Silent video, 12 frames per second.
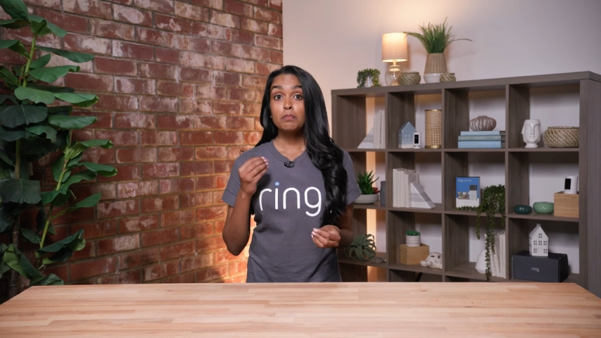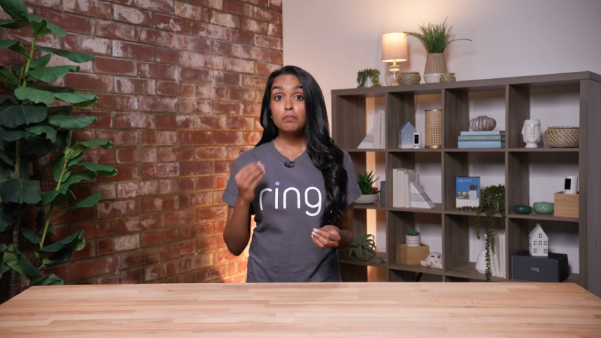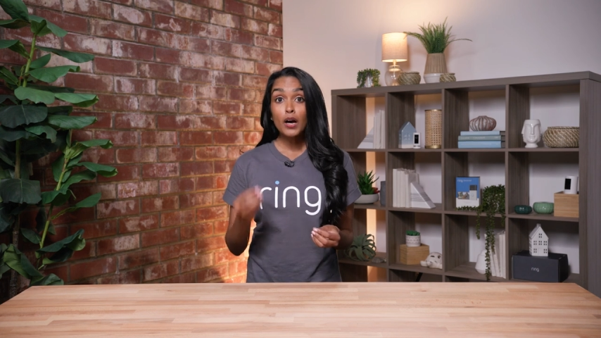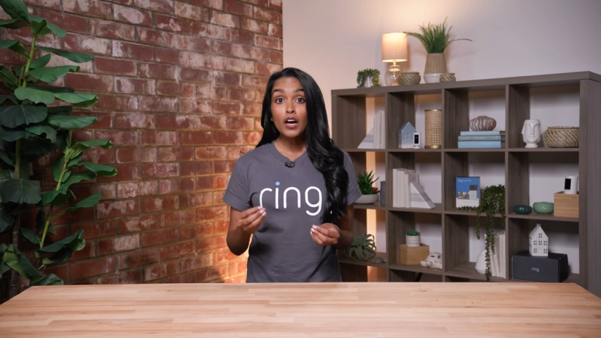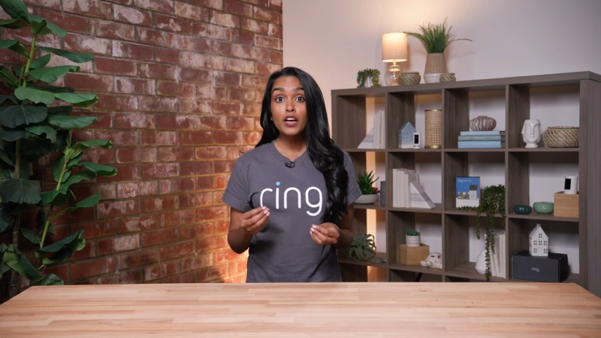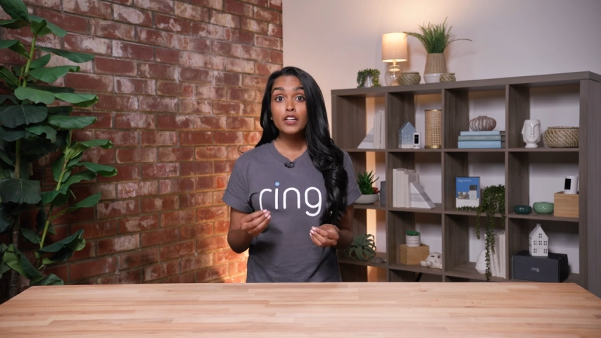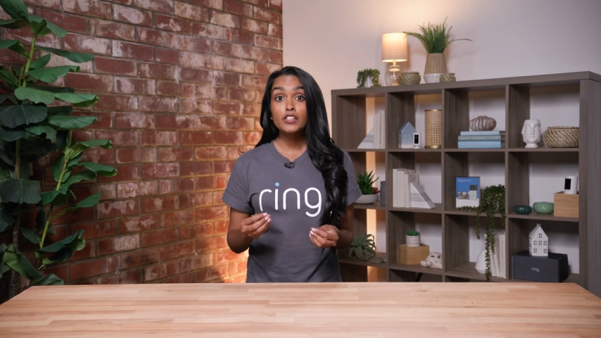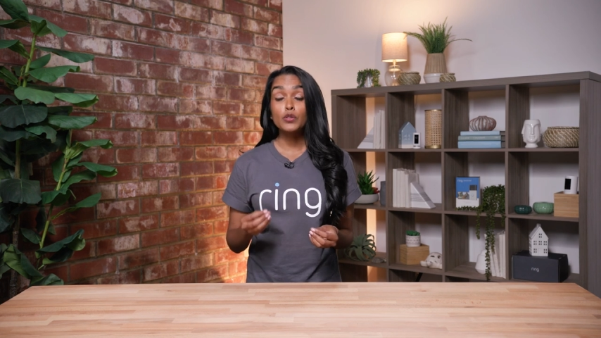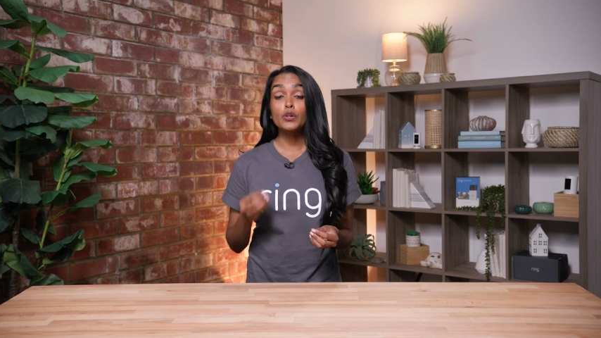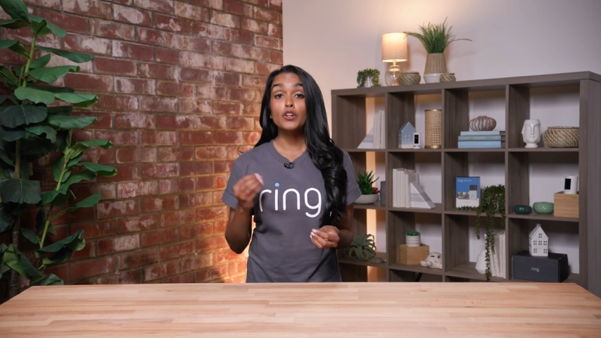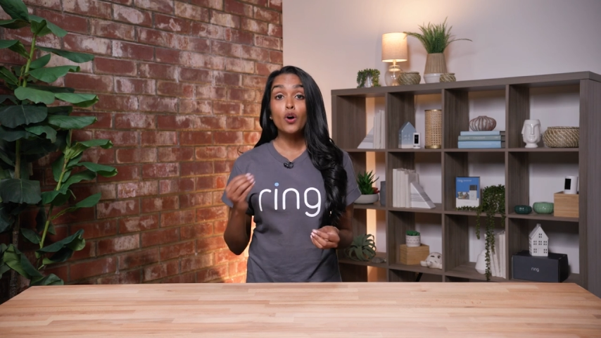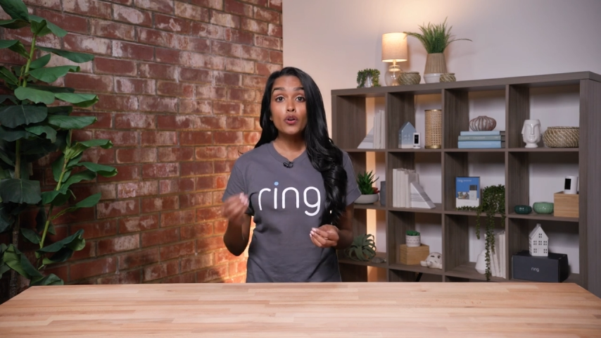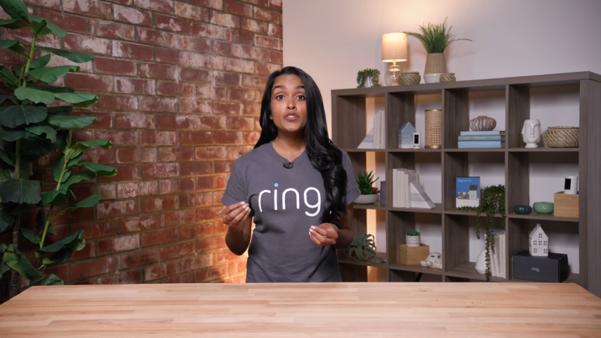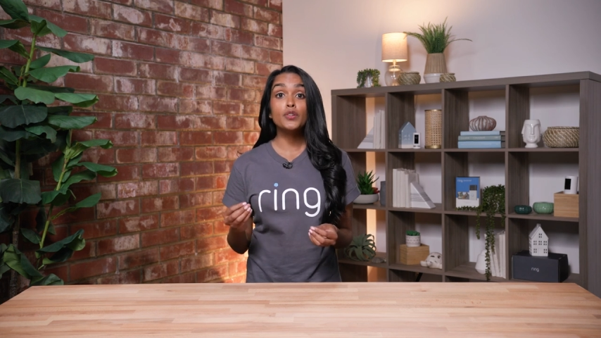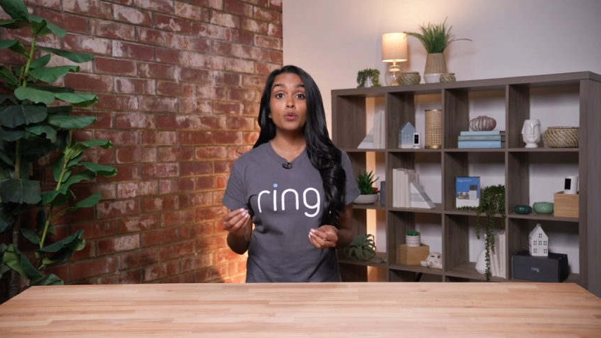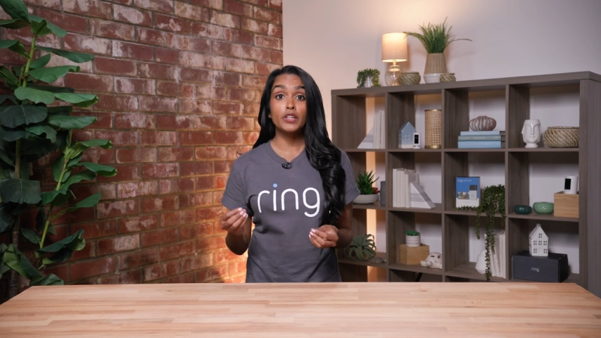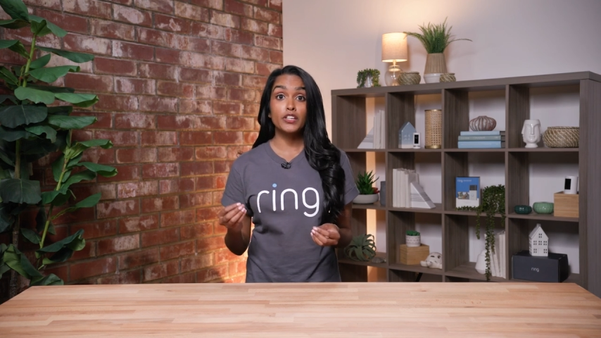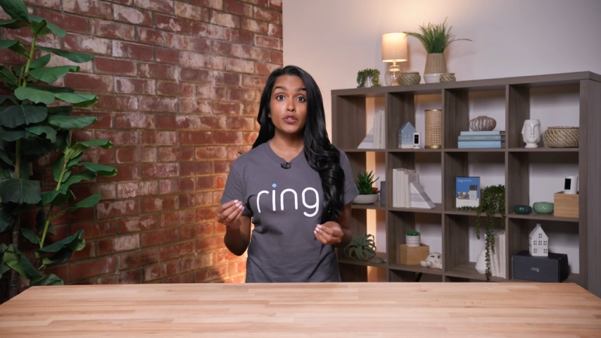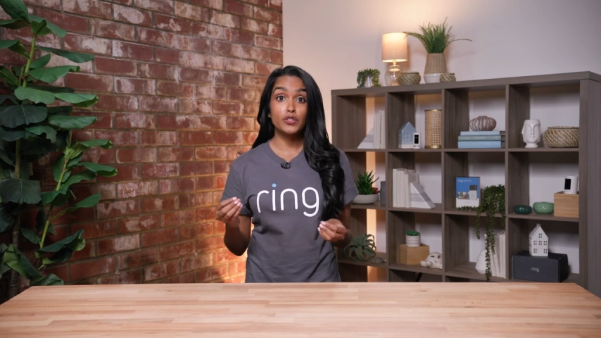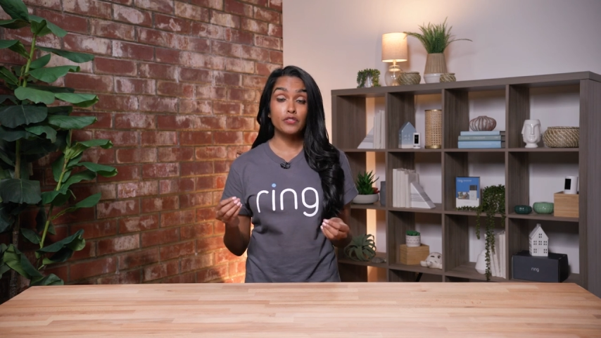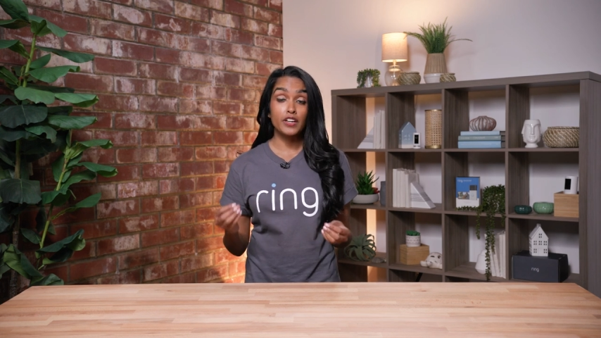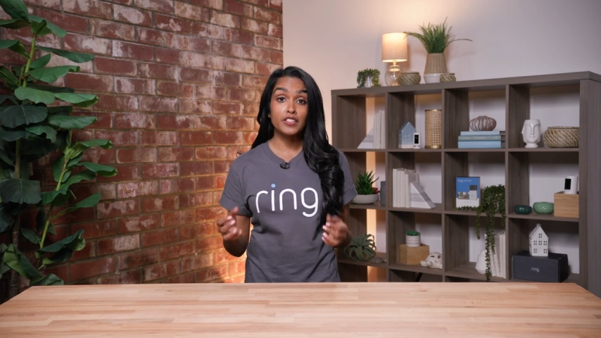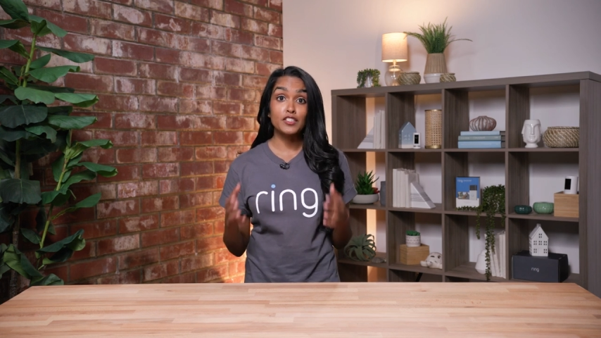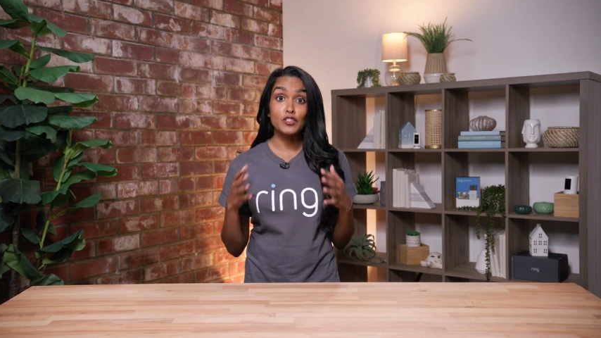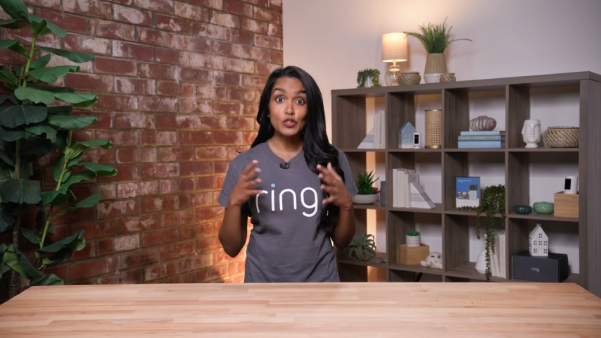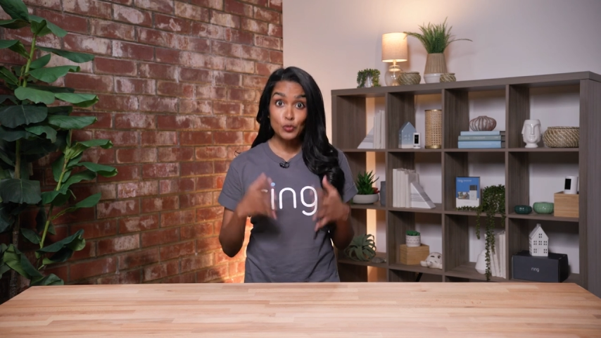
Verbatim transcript: But you can also link your devices